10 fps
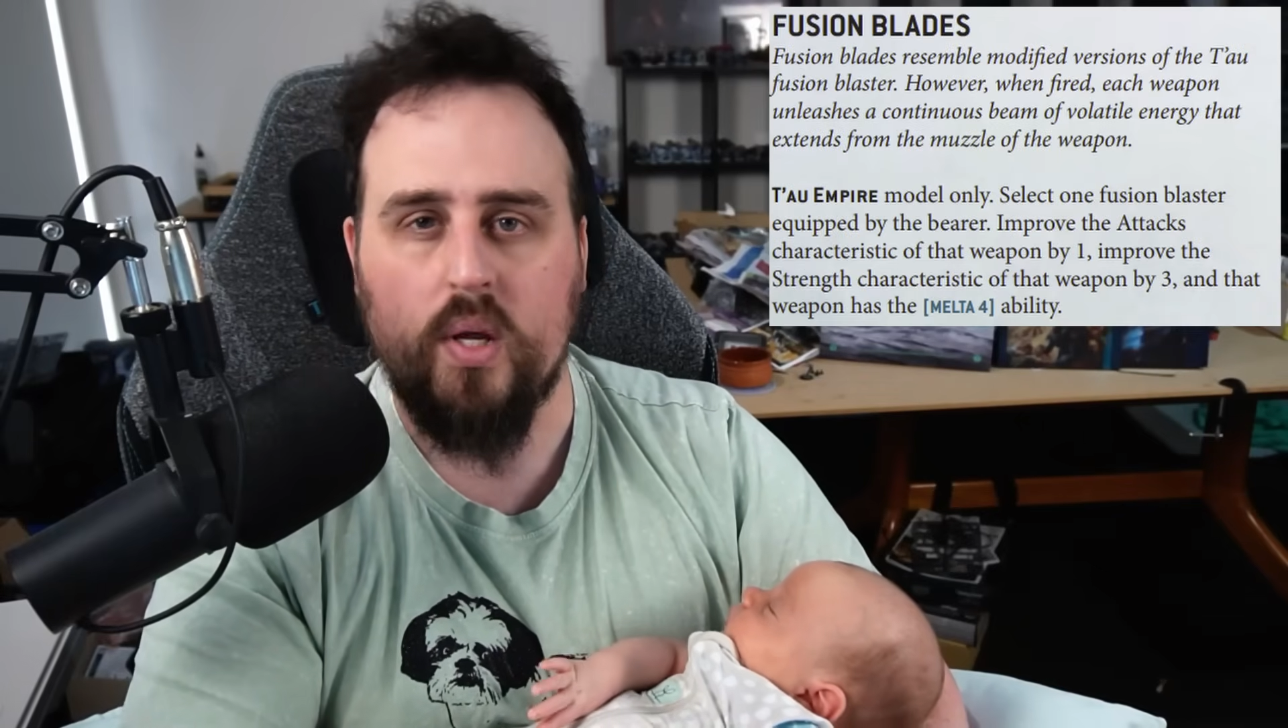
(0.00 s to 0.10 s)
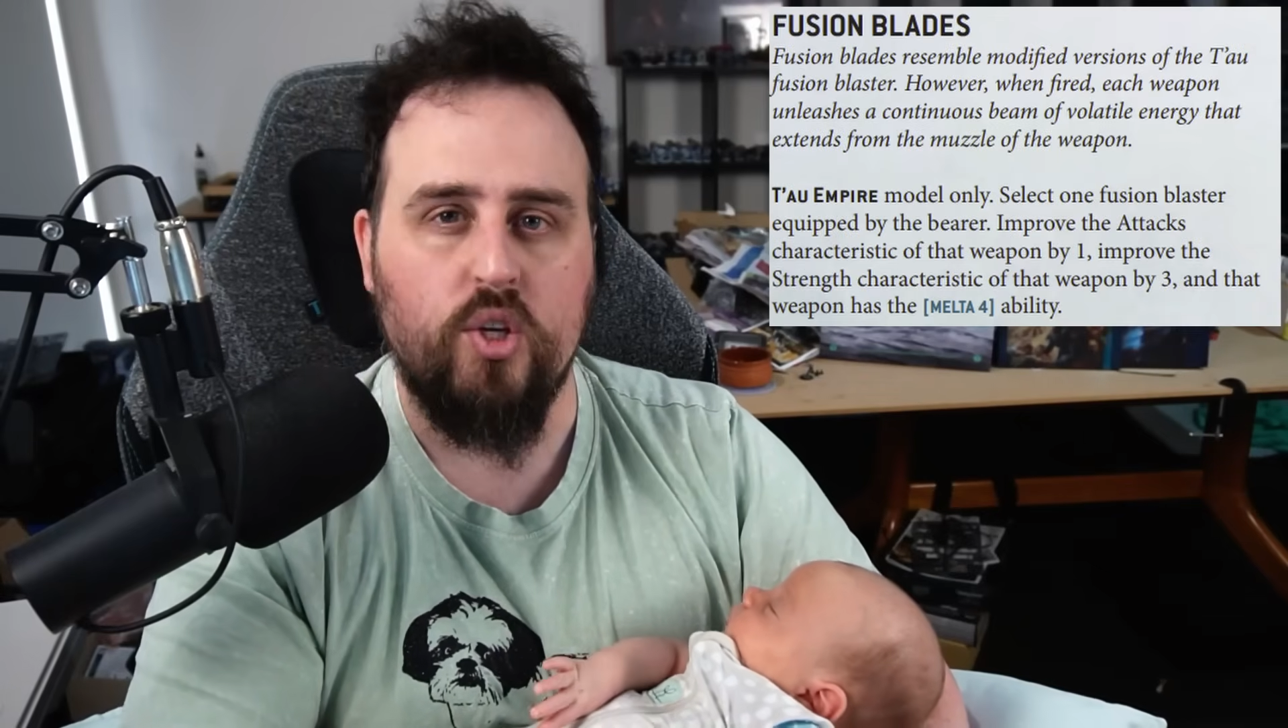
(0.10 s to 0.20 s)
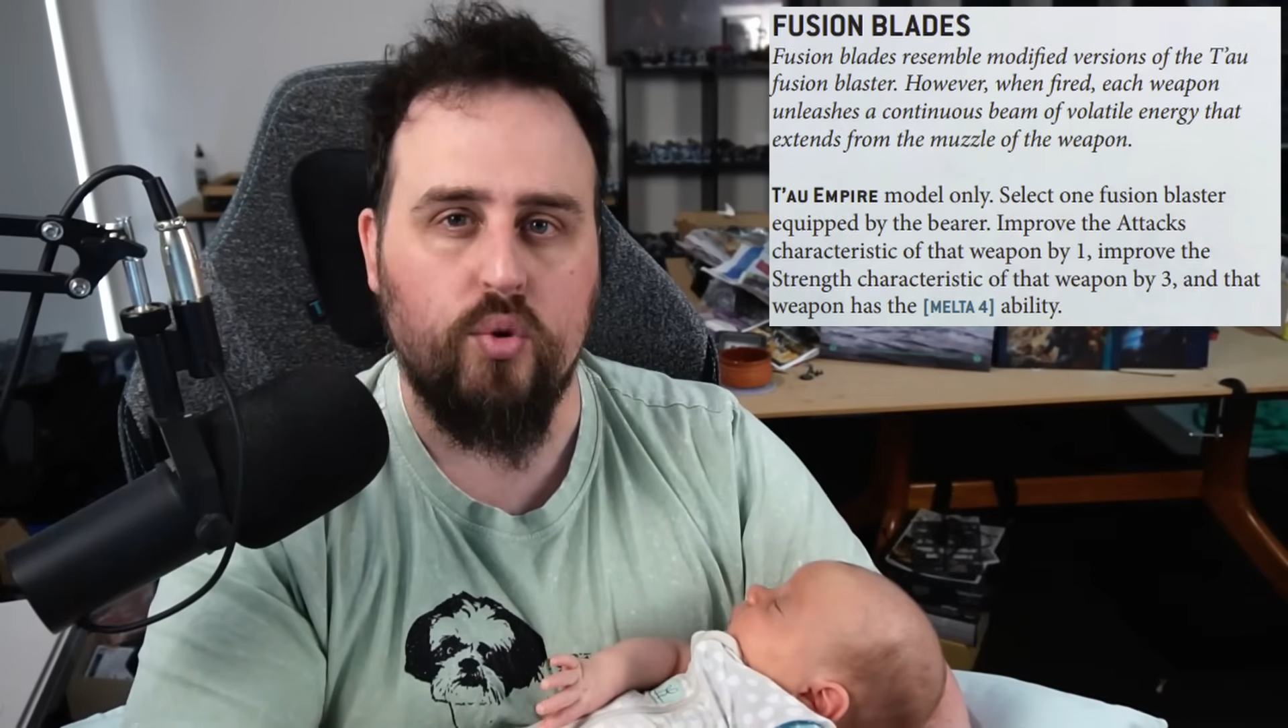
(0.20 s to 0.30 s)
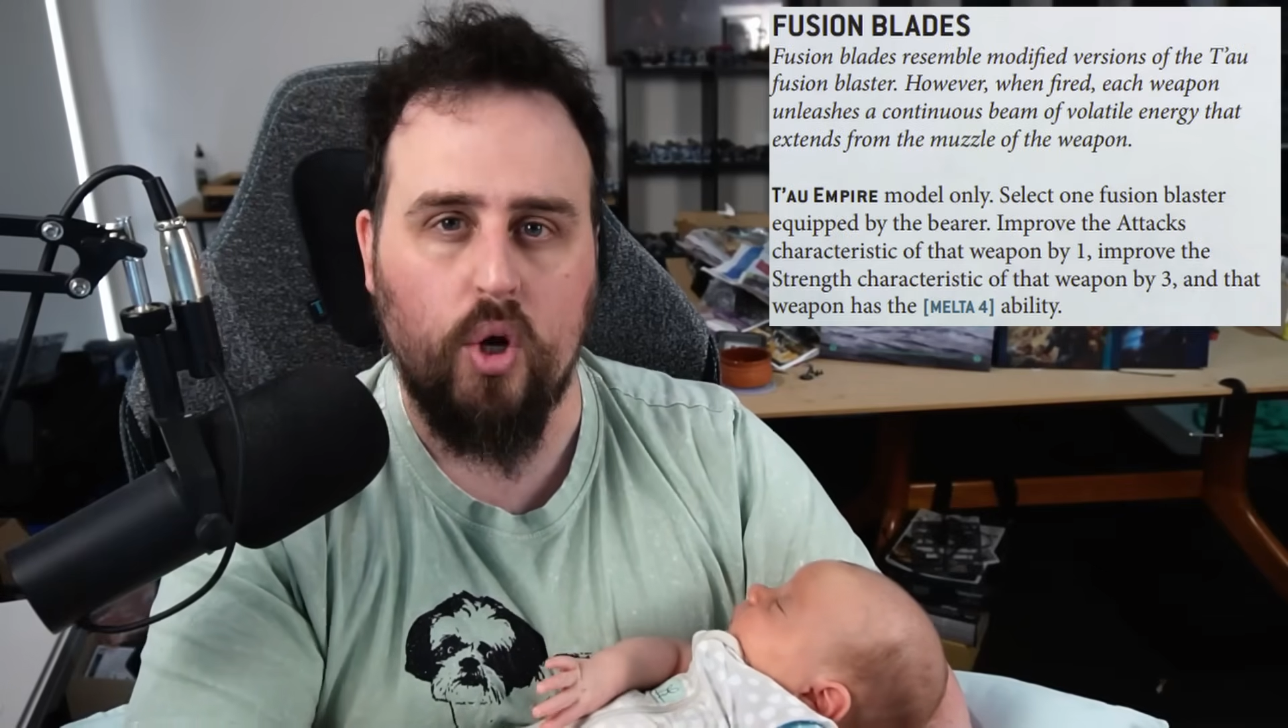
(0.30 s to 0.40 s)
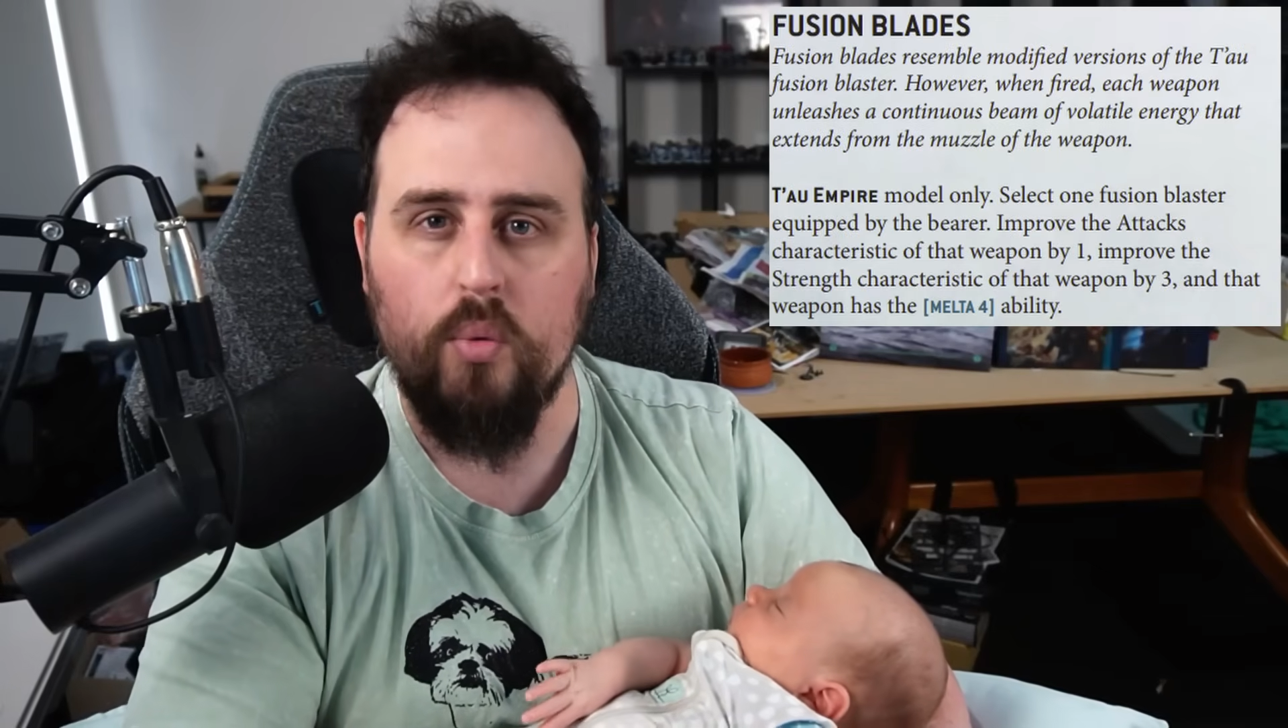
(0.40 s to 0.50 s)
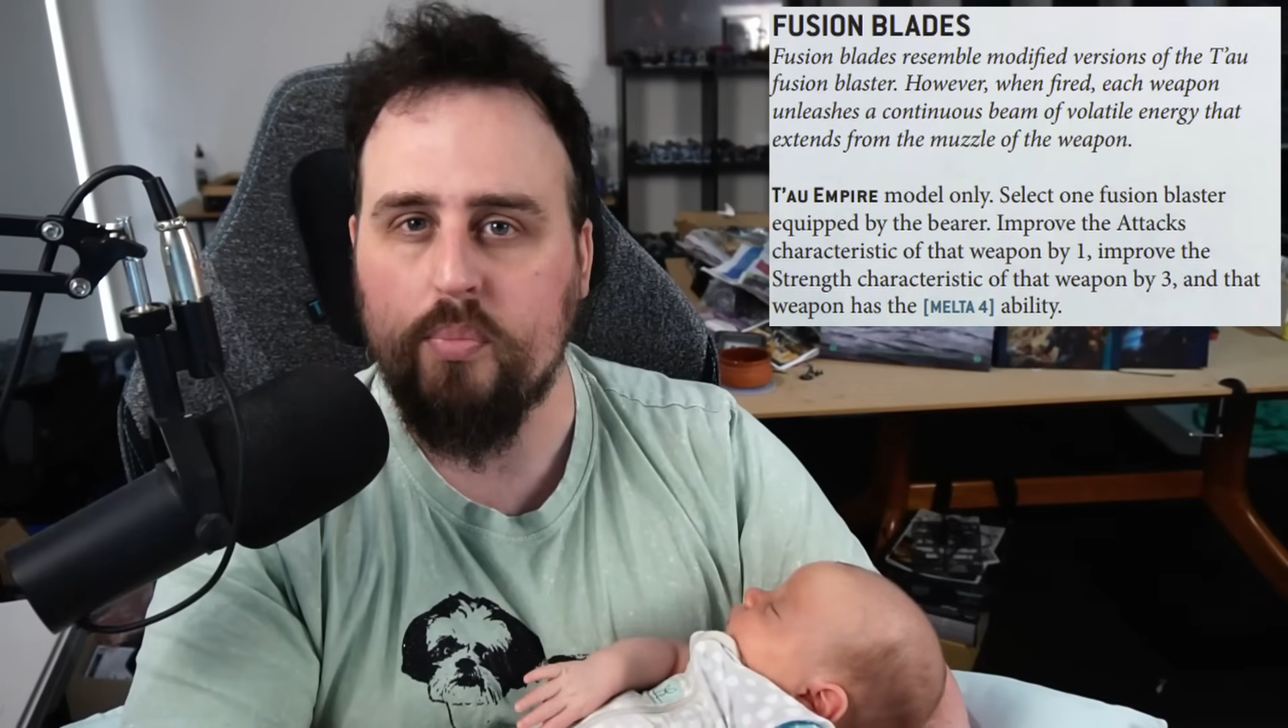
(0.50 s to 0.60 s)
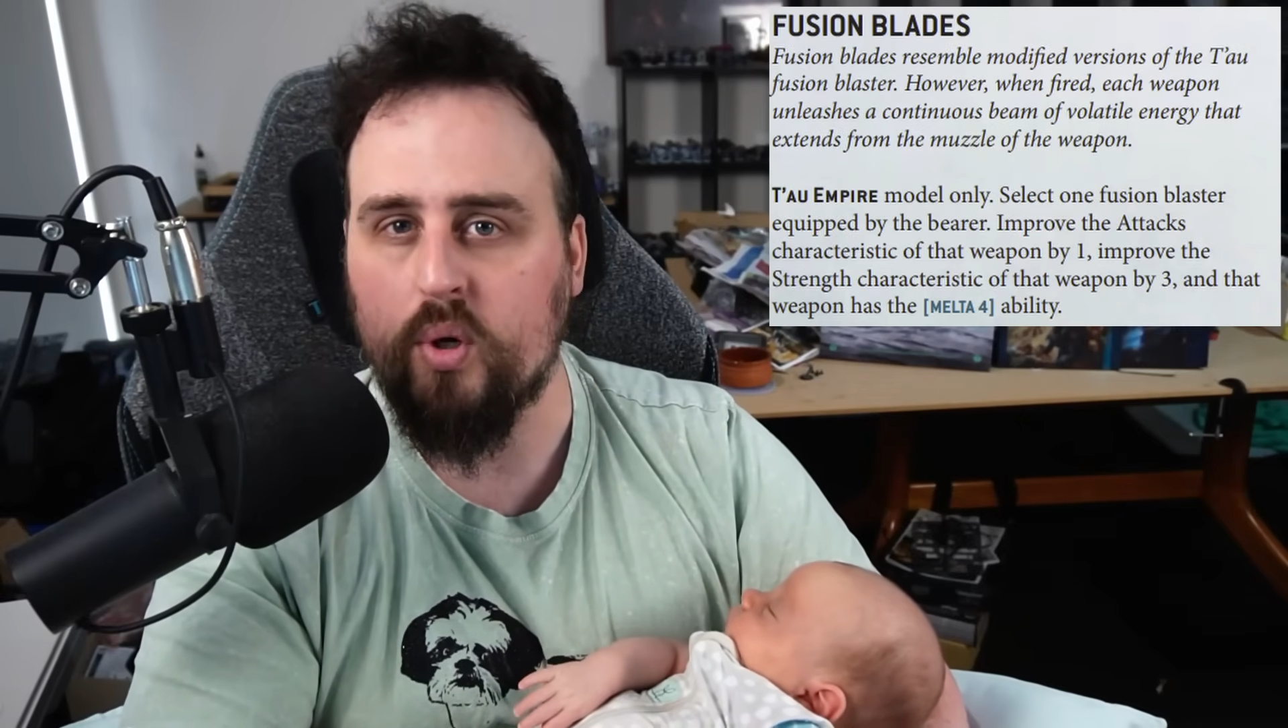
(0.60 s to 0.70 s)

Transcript: where you don't